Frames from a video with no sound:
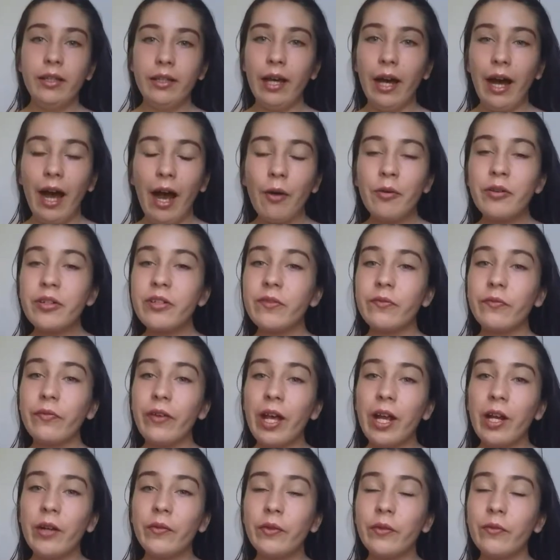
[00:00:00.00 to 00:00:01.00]
yeah, I was a
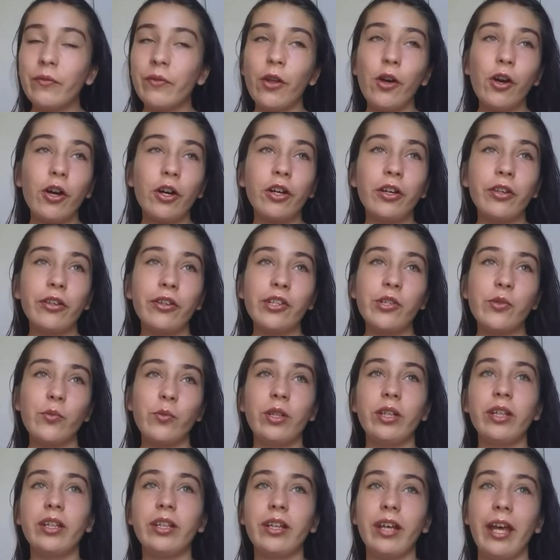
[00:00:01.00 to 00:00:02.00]
fail of a vlogger this
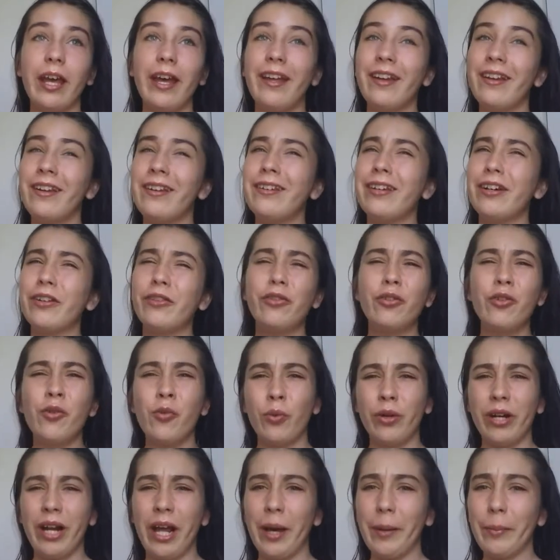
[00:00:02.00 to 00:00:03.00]
week, and I don't
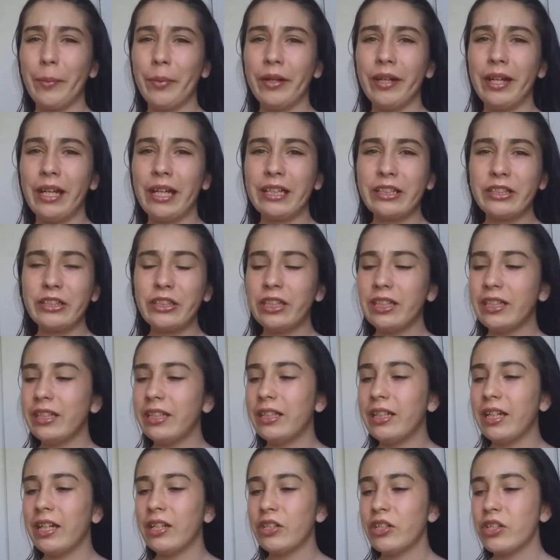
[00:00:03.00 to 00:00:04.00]
know what happened.
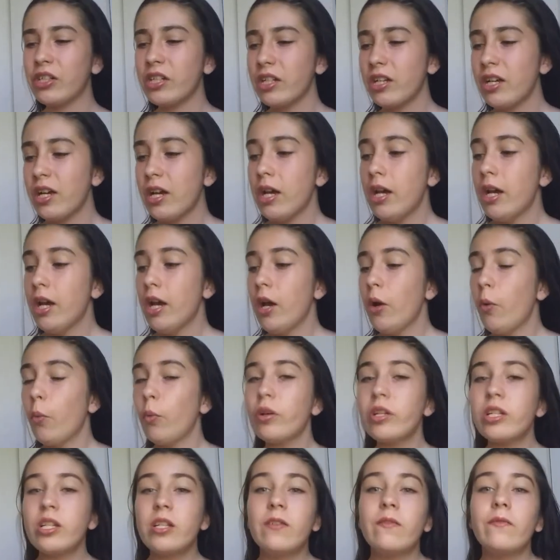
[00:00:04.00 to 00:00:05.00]
Actually, I just
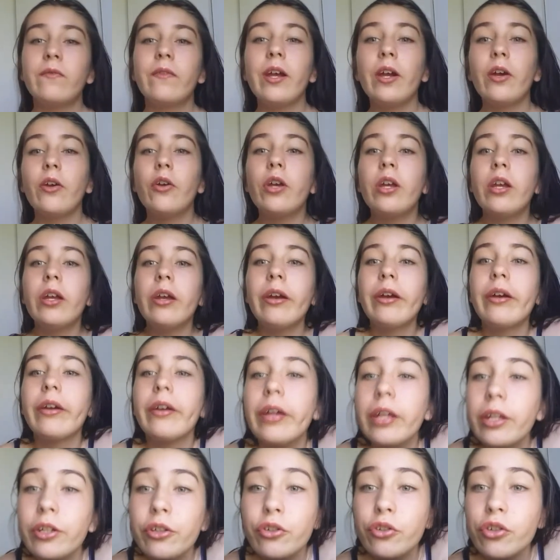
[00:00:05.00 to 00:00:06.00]
wasn't a very
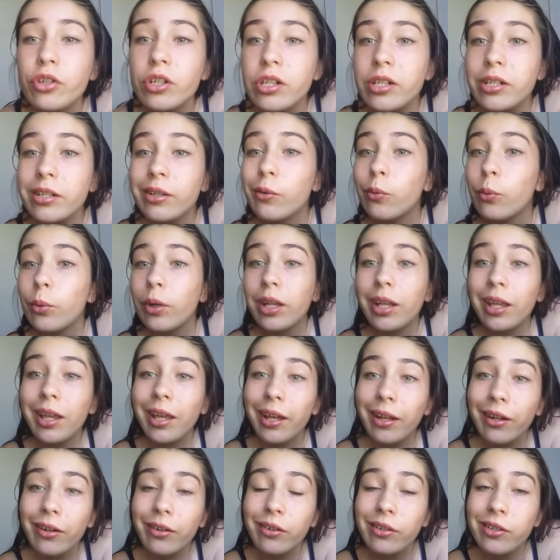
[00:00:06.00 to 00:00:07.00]
interesting
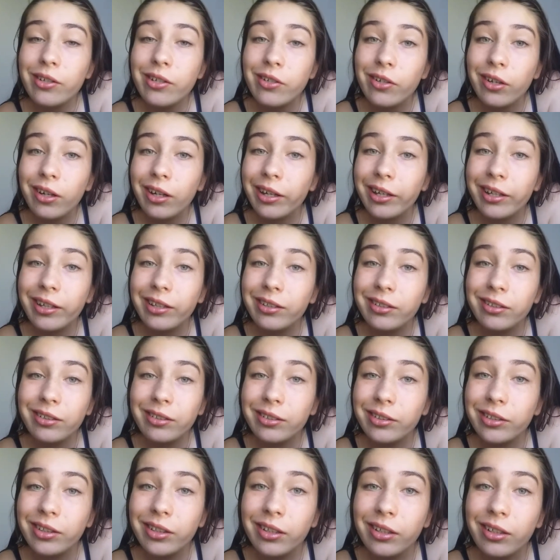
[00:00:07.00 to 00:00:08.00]
weekend, so like,
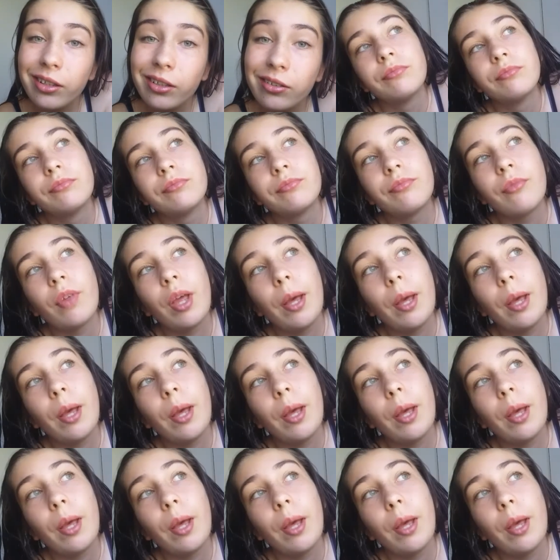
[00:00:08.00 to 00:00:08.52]
you know.